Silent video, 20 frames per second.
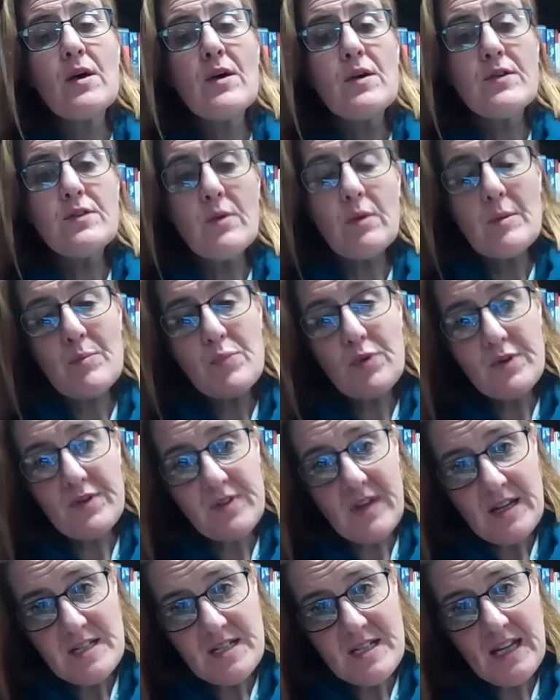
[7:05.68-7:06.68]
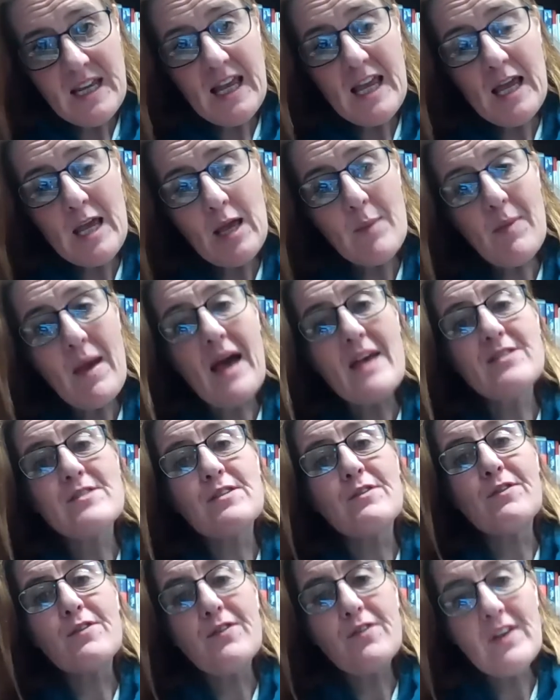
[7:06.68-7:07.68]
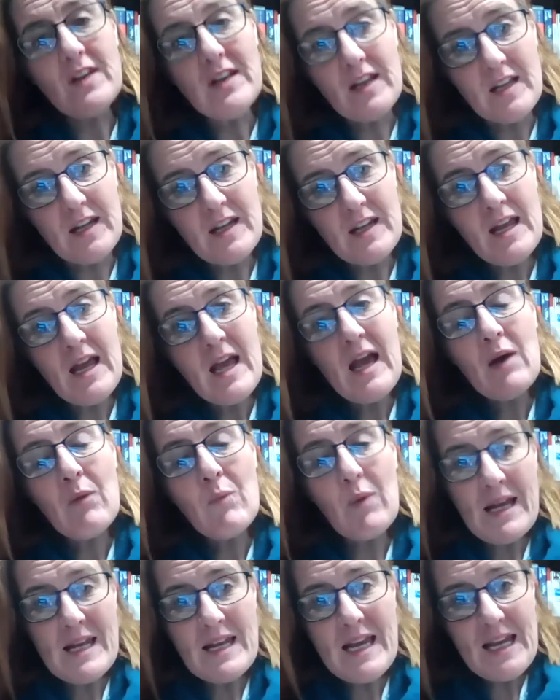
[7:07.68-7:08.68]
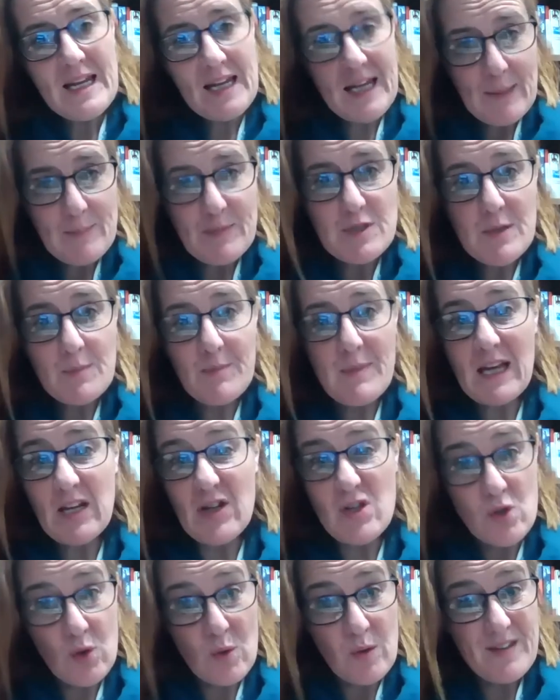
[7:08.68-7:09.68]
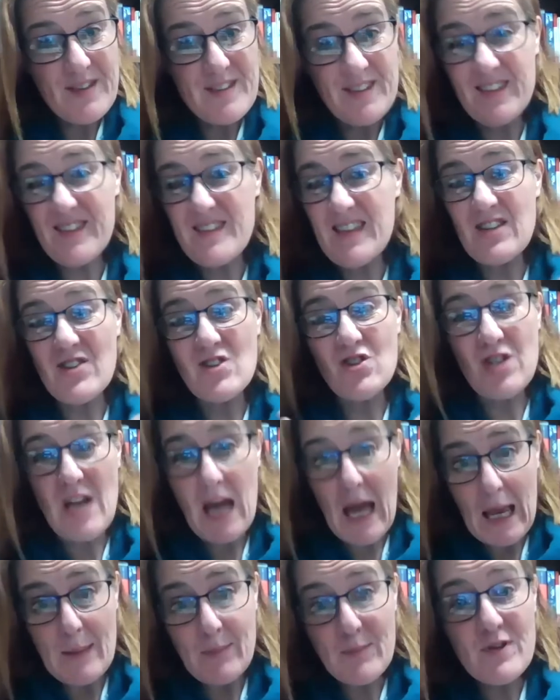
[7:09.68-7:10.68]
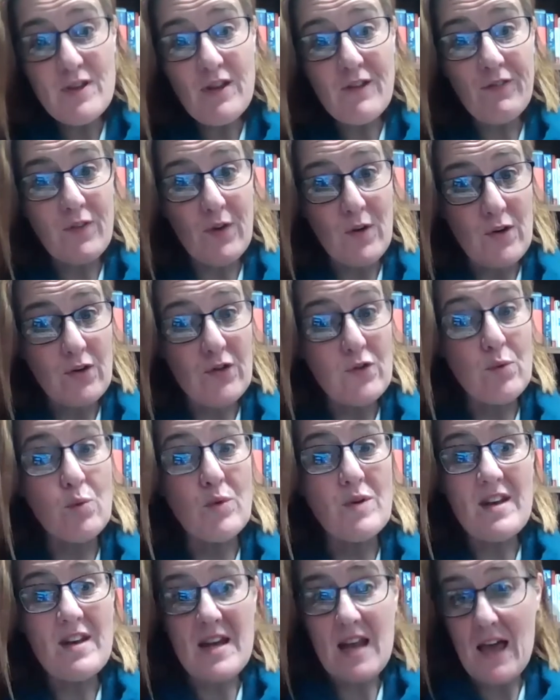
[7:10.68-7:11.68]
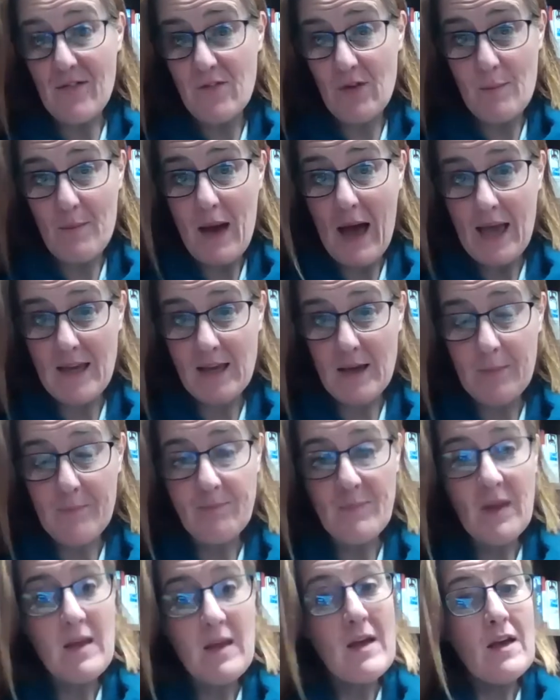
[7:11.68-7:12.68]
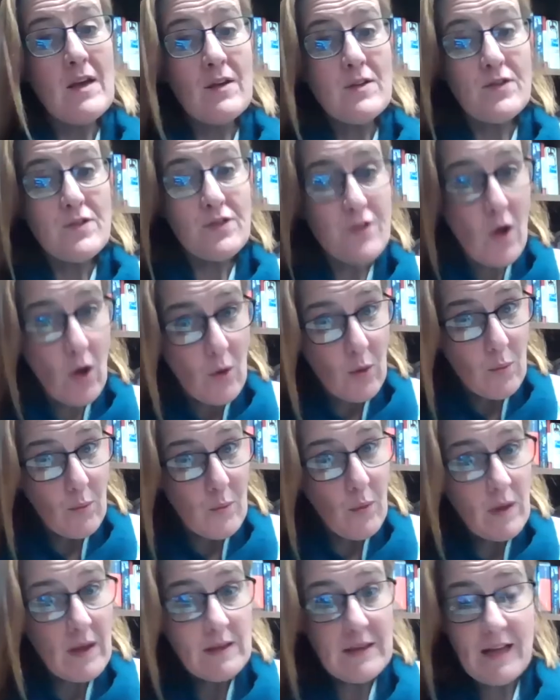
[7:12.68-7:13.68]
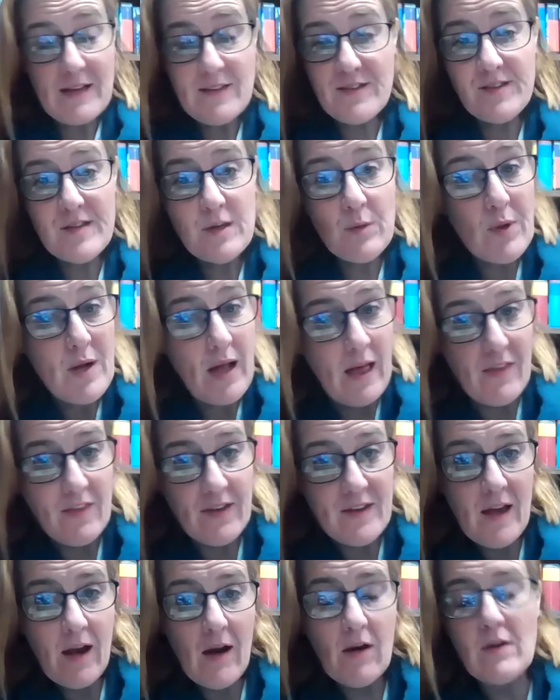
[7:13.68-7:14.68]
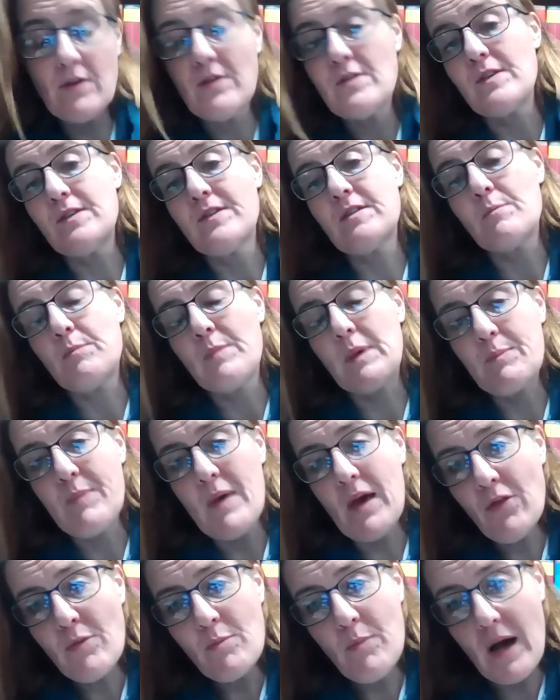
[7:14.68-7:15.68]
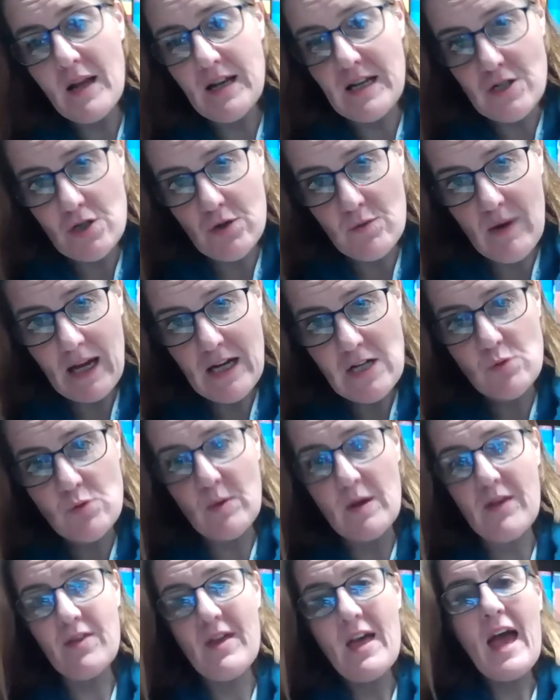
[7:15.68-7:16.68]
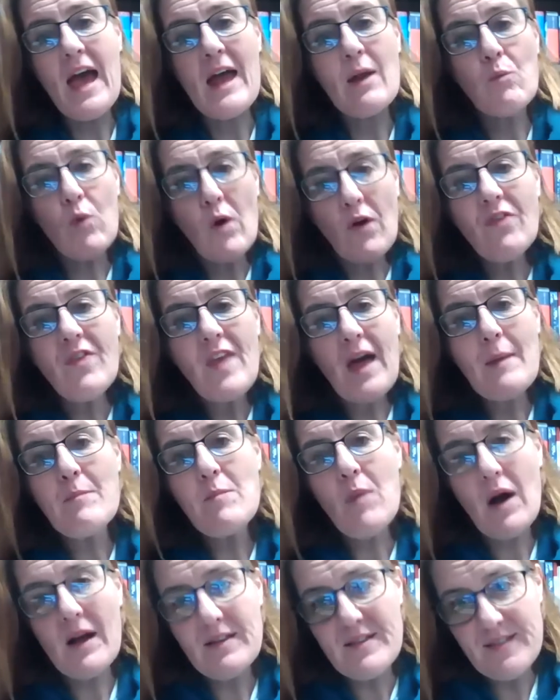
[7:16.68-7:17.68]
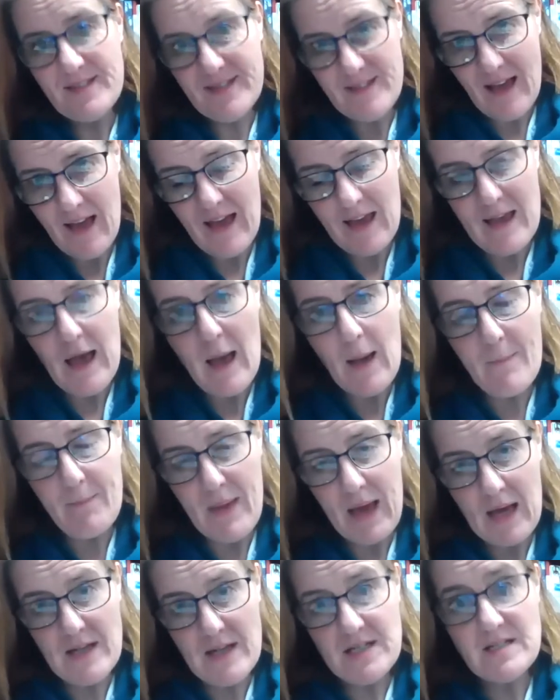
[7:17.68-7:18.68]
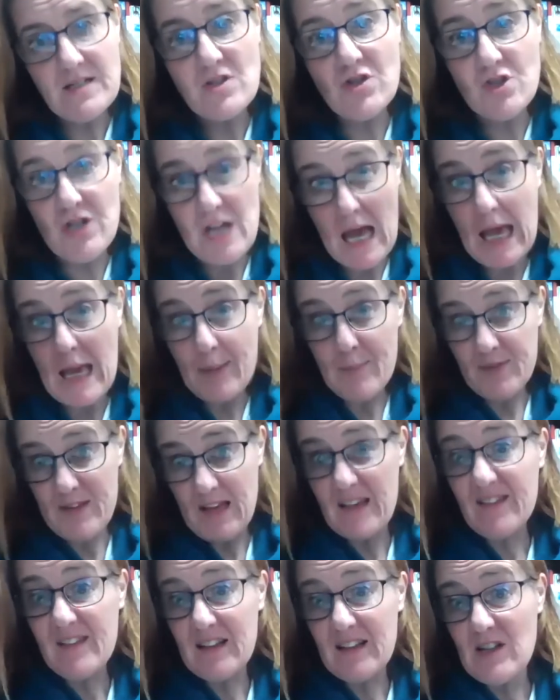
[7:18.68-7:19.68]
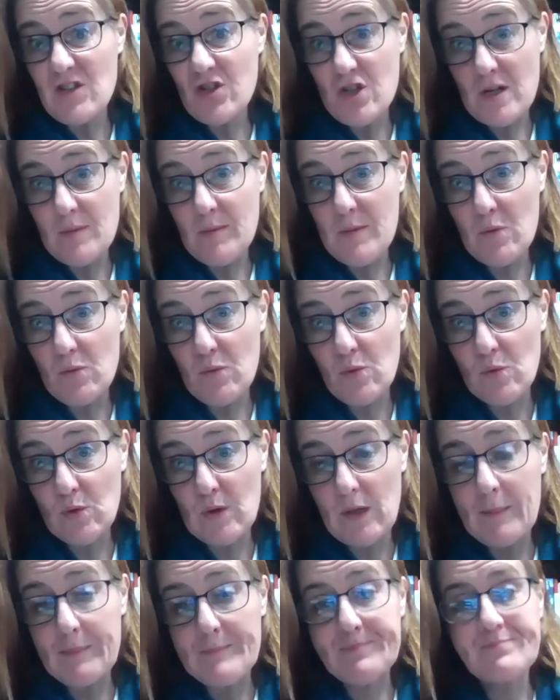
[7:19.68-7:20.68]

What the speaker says: So in presenting him as a villain, we need him to make choices that James I would never make. So let's see what other characters Macbeth might interact with and what that might say about James as a legitimate ruler.